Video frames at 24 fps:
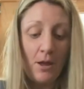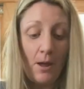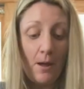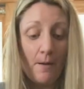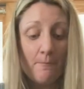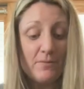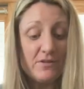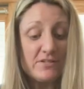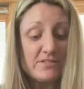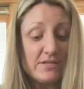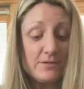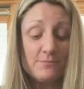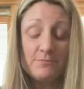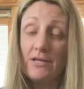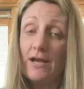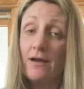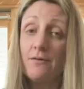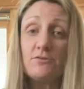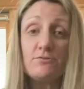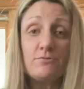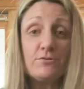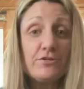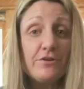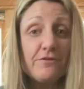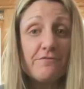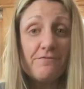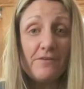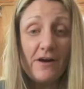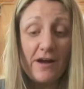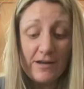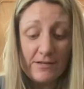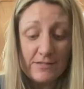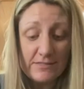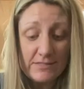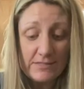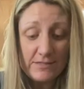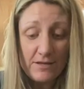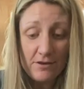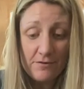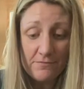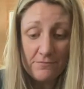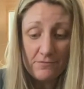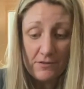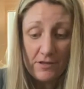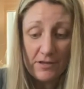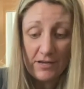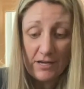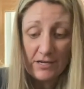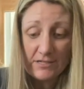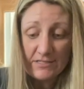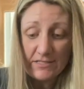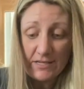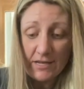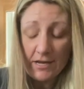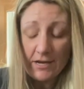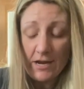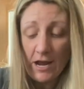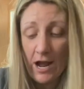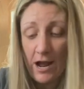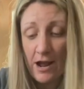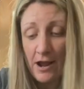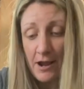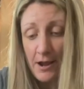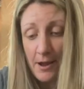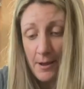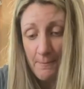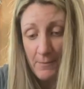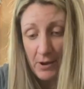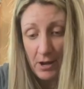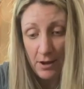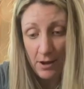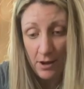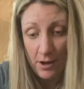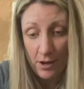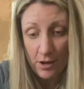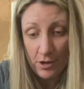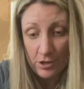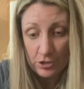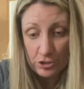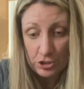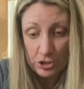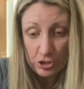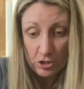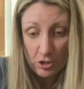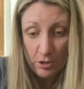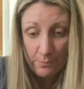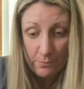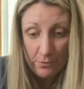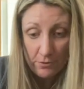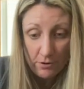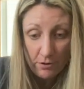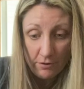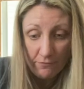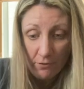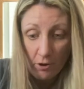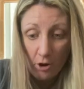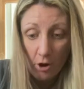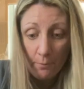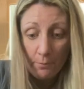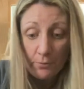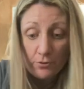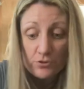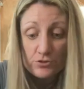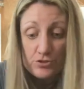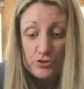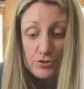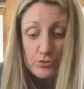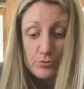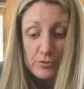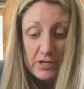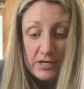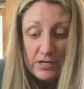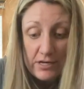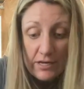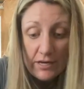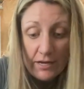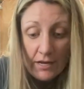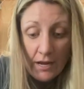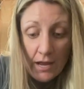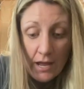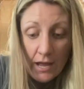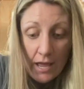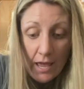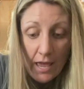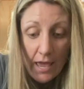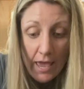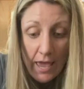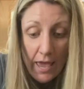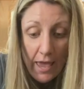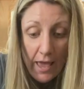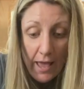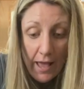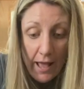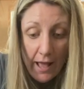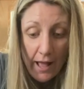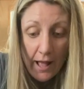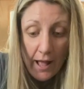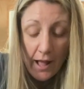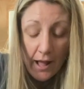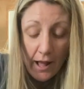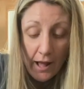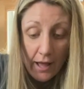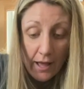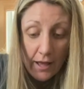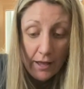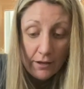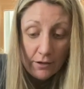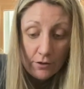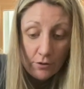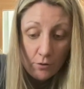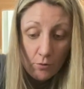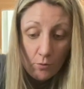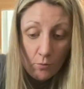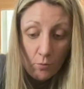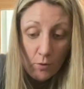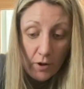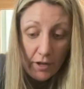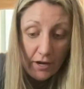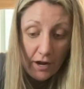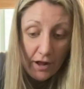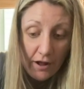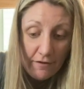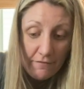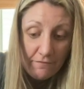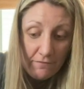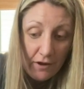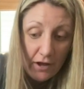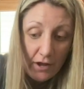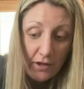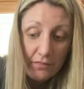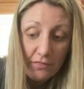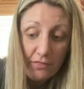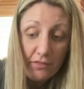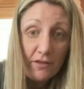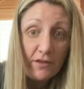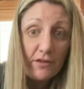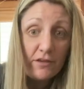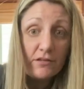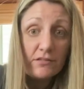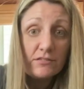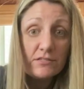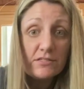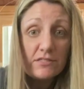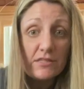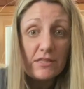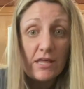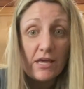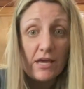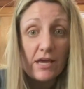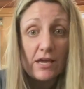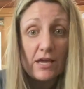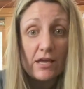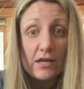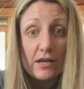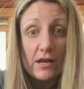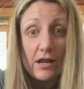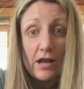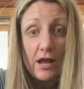But sometimes when you find stuff, like I said, I am a shopper of opportunity, and when I find things that